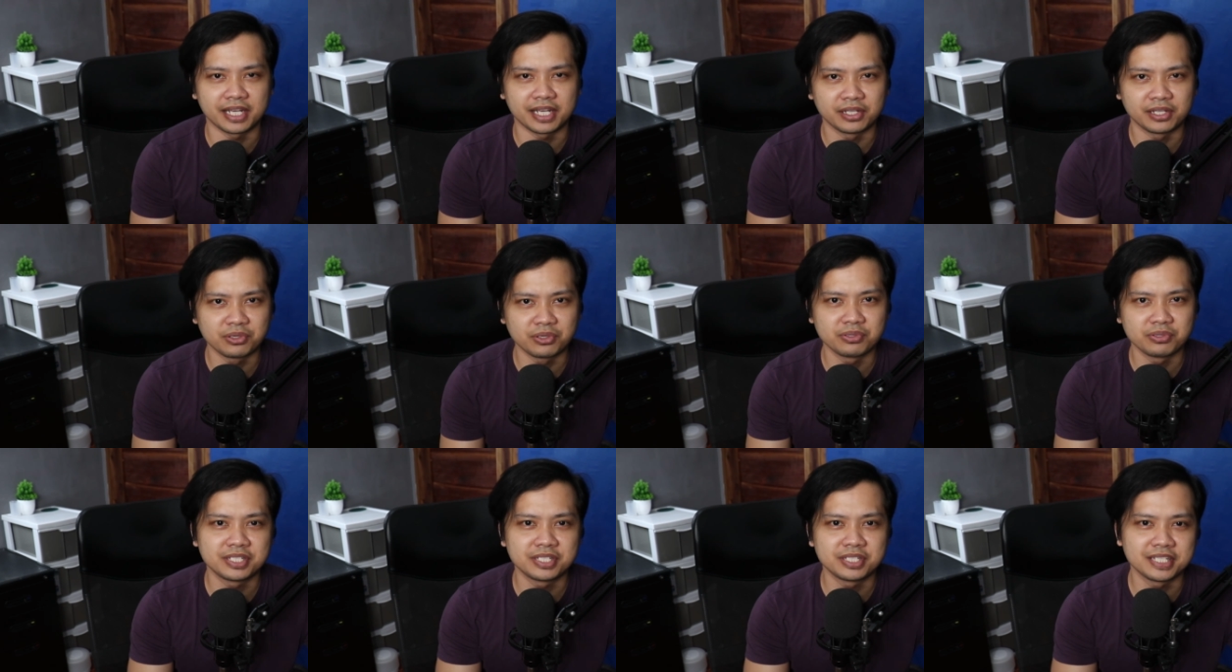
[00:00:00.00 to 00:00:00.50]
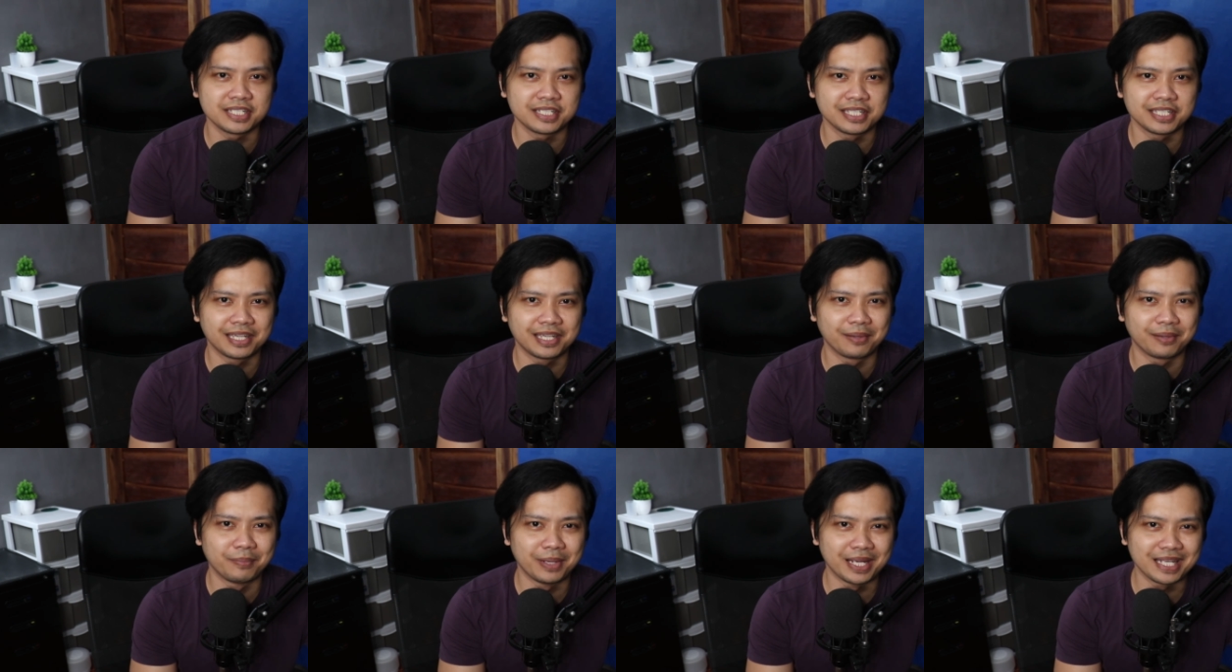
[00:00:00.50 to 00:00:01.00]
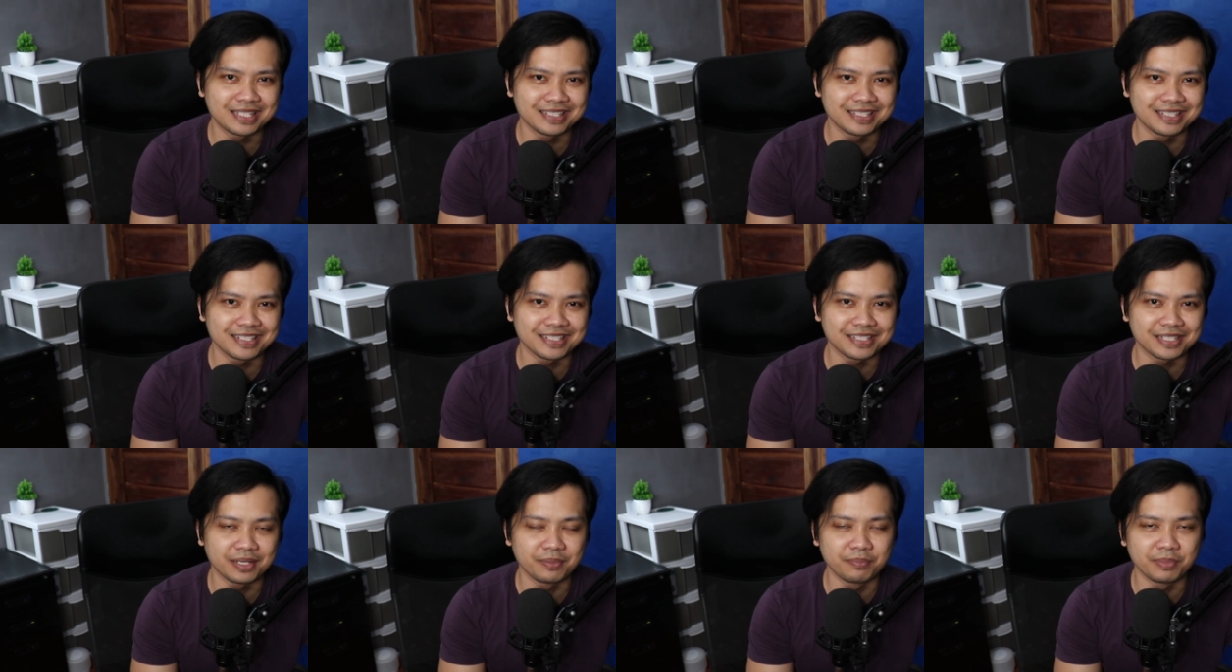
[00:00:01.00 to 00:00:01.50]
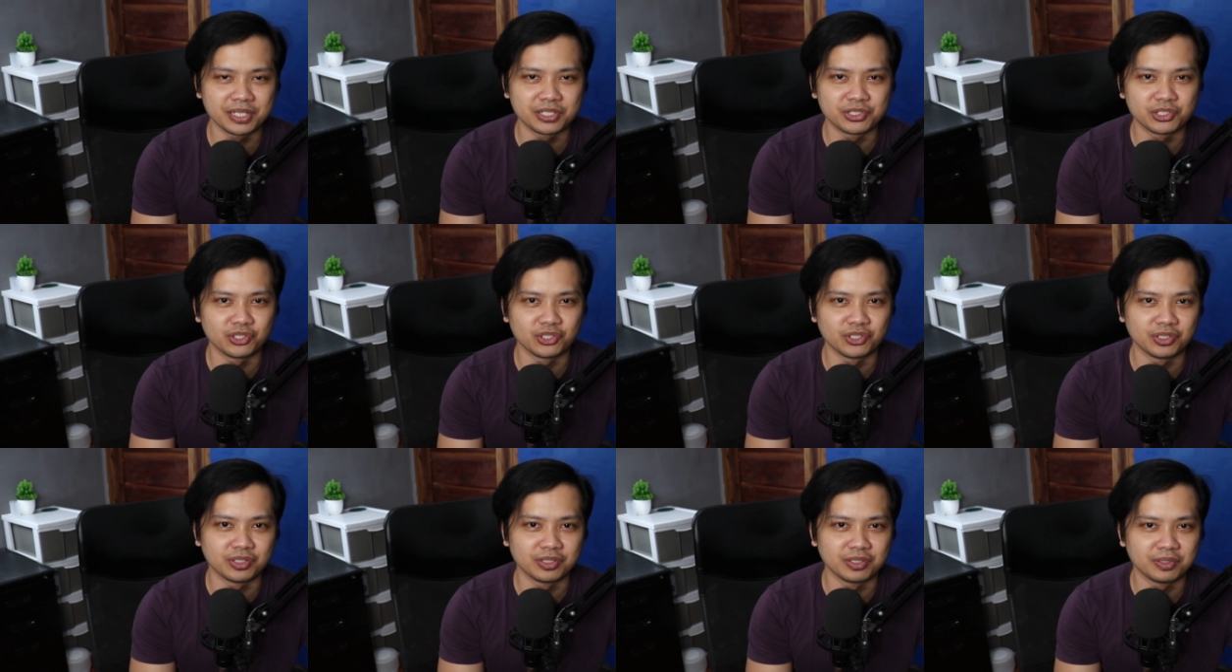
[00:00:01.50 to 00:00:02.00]
I know six gigabyte na siya,
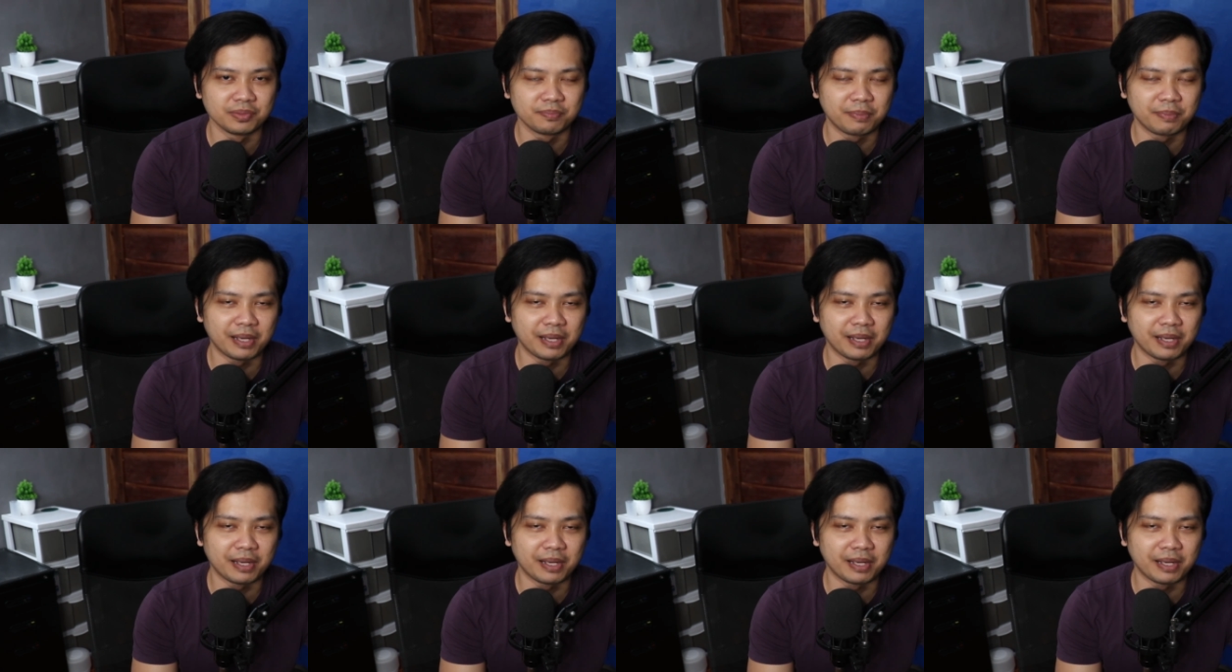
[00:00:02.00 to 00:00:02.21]
medyo